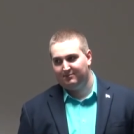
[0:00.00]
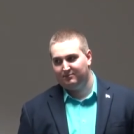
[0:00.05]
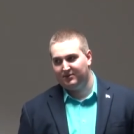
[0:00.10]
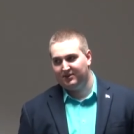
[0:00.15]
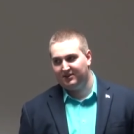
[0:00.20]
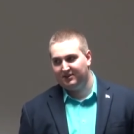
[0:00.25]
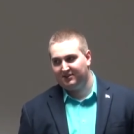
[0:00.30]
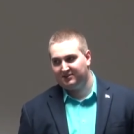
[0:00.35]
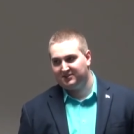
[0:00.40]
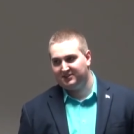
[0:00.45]

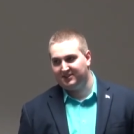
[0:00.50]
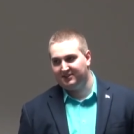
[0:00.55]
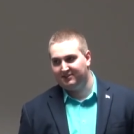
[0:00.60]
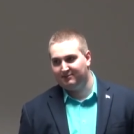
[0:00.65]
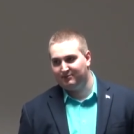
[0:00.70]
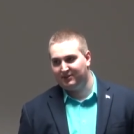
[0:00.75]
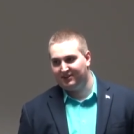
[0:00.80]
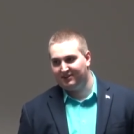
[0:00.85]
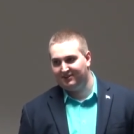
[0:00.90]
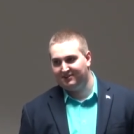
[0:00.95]
But I'll see
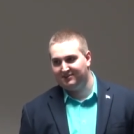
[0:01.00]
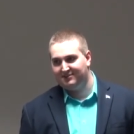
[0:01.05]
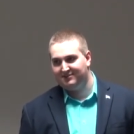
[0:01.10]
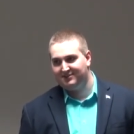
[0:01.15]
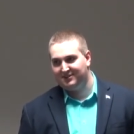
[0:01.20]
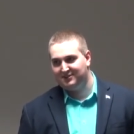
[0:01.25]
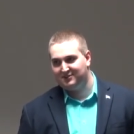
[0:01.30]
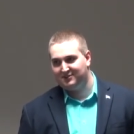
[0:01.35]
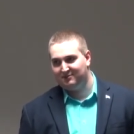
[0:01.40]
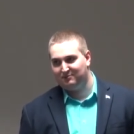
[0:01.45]
them again
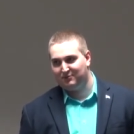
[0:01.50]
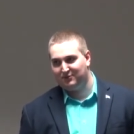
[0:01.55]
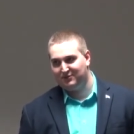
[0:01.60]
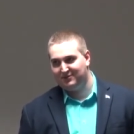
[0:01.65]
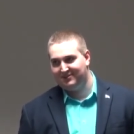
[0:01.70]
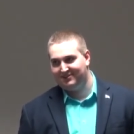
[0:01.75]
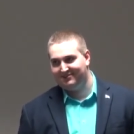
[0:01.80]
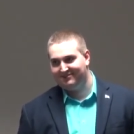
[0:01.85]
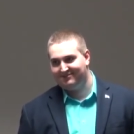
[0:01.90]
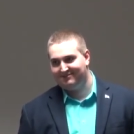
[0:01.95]
at some
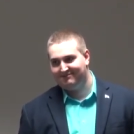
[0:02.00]
point.